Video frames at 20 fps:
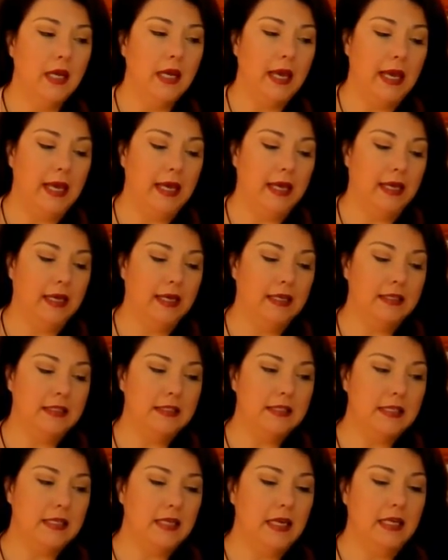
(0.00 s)
And
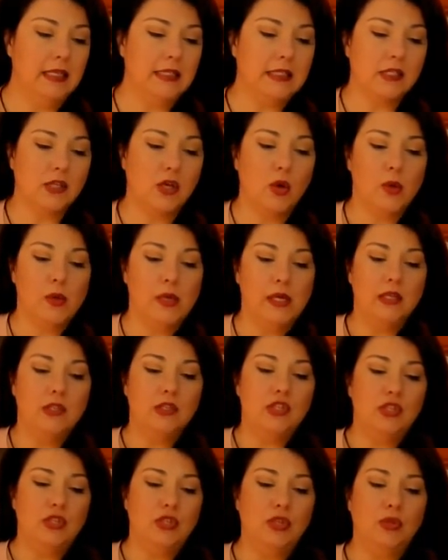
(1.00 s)
it's going
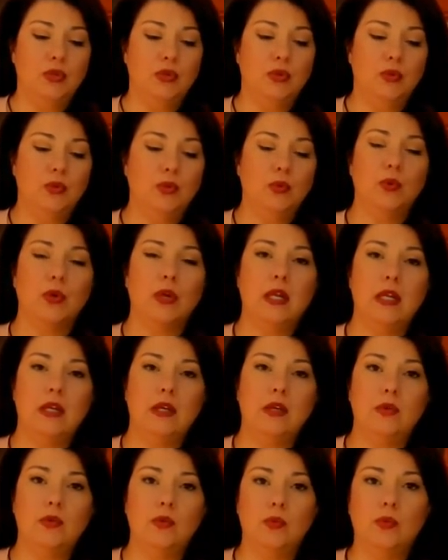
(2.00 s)
to, we're going
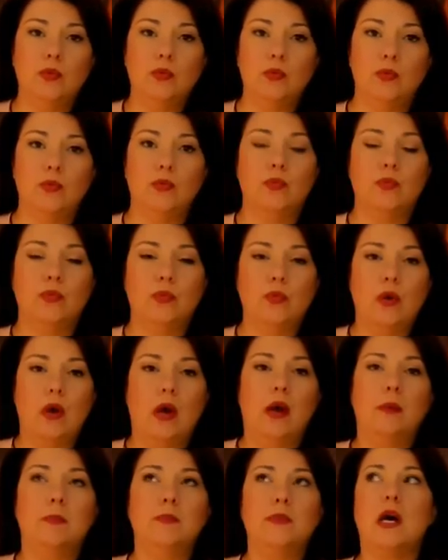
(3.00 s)

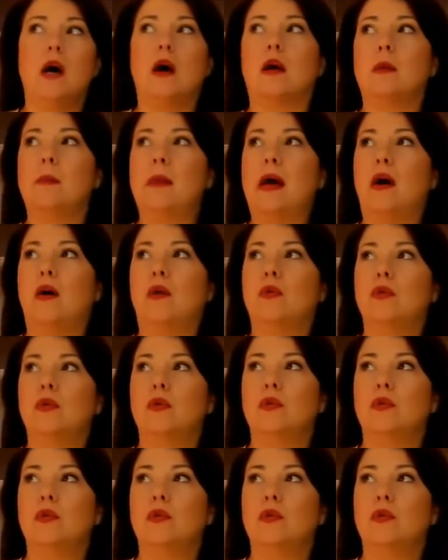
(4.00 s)
to talk about